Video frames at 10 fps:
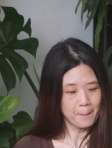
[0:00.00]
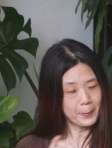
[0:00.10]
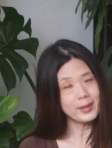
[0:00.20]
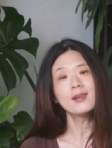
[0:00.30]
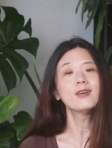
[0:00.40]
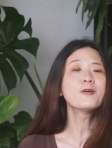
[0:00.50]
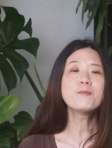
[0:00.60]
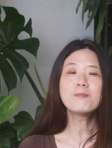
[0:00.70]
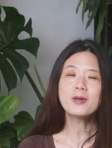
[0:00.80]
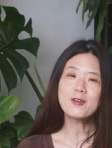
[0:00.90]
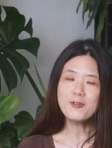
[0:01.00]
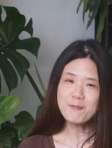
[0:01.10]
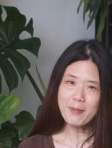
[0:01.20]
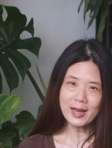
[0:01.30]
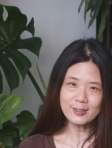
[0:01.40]
but a little bit of a
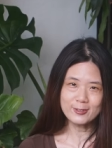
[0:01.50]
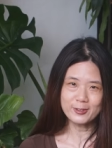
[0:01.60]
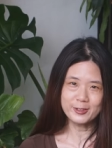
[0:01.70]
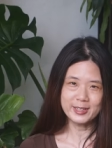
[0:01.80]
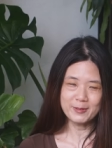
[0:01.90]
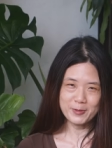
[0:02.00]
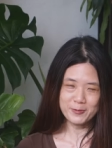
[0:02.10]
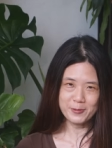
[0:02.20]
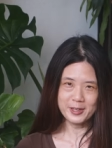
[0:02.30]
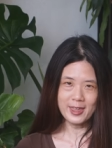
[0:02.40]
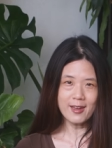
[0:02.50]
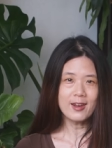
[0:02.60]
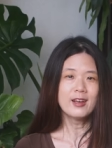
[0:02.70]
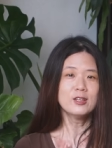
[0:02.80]
backstory before that.